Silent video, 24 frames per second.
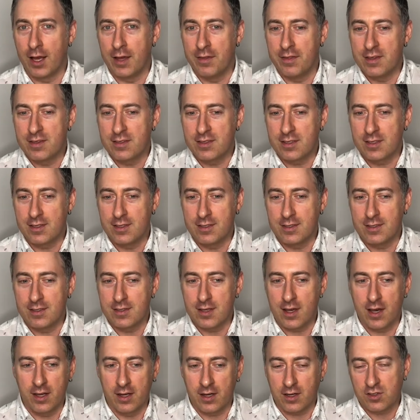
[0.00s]
and this
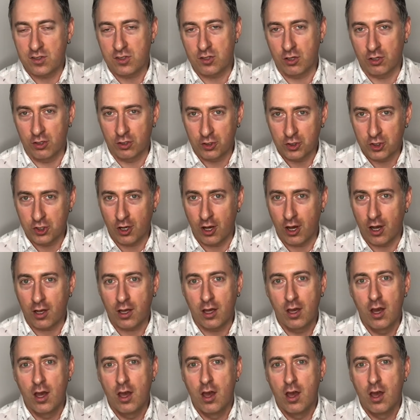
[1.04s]
is an external shock,